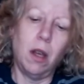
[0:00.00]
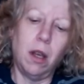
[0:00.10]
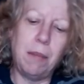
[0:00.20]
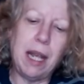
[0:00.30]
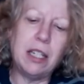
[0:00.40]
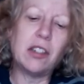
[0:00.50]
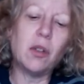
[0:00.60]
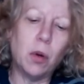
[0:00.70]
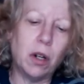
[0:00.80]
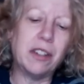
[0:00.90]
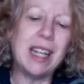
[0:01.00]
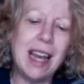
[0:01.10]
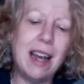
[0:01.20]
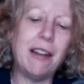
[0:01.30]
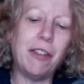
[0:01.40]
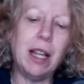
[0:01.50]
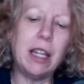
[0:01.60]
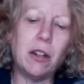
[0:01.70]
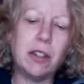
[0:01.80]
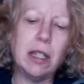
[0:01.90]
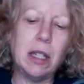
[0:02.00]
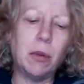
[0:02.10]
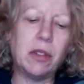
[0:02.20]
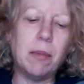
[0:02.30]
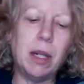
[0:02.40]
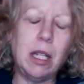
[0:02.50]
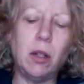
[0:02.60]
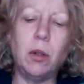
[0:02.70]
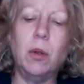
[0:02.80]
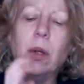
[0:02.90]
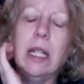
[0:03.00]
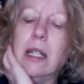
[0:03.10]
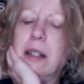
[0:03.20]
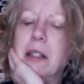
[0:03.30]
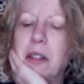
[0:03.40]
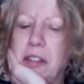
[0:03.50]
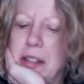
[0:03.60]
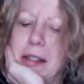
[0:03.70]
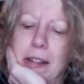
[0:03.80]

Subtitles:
Page of Swords. Yeah, I feel like you're dealing with somebody who is